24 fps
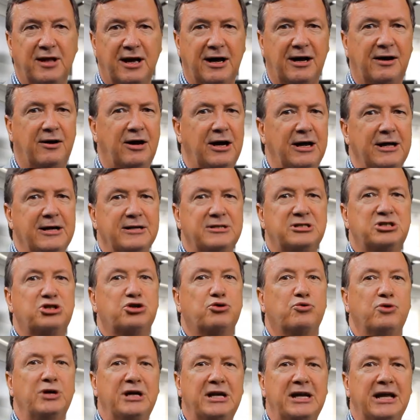They're
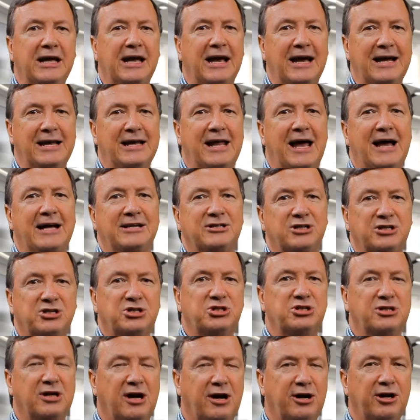treating it as a
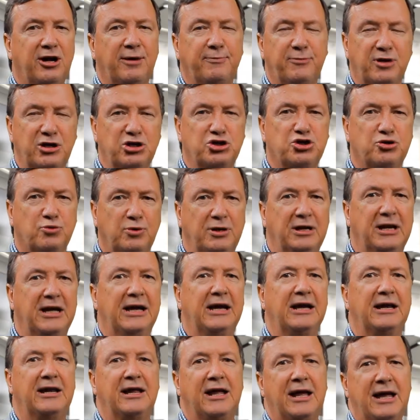startup, they're
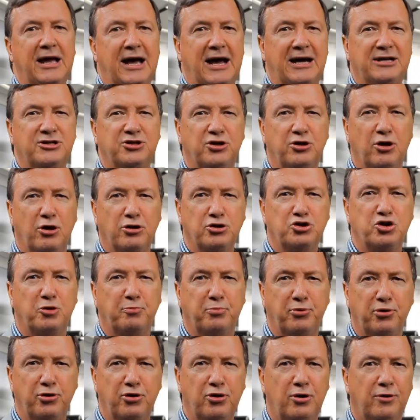treating it as an
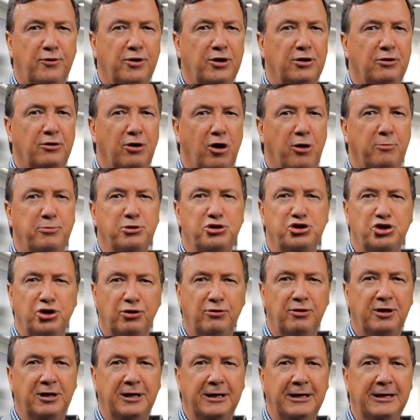entrepreneurial
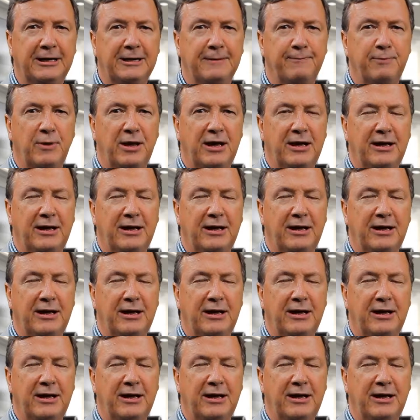opportunity,